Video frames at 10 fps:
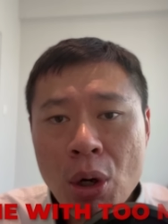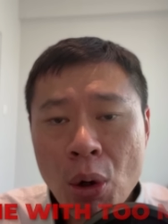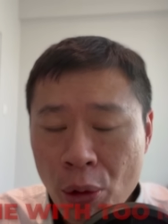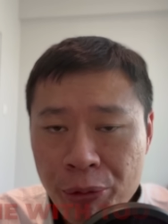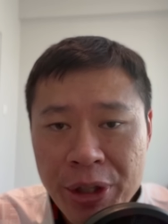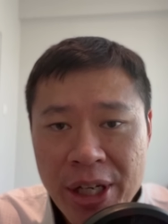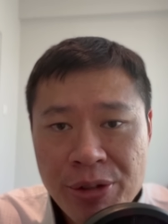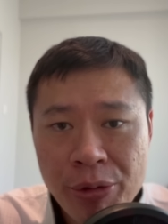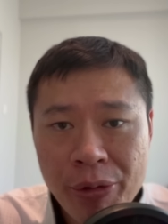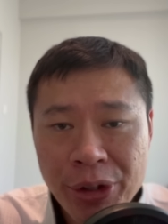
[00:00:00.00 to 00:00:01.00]
Hopefully that's
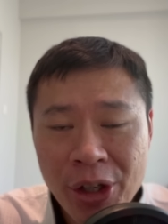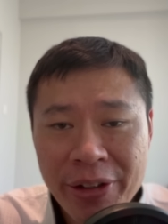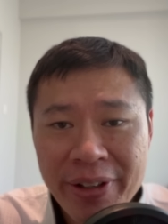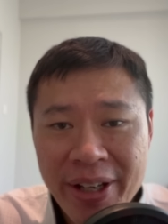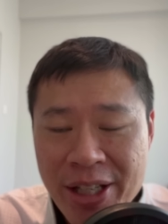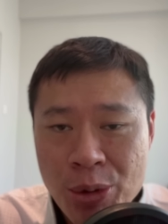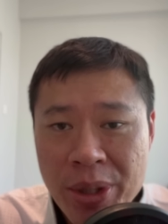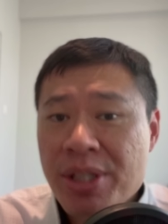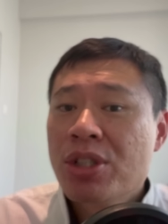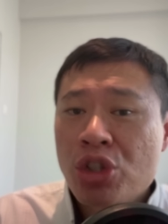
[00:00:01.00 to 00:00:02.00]
food for thought, and as
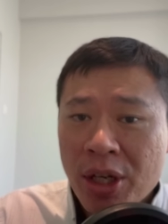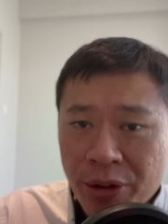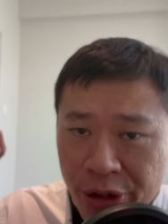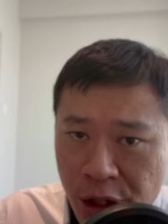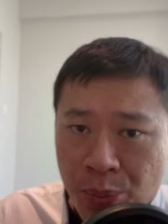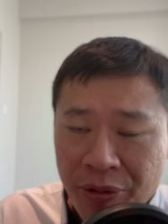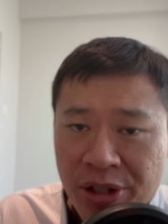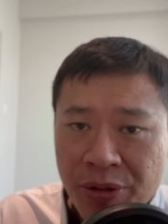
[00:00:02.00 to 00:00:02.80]
always, check out this previous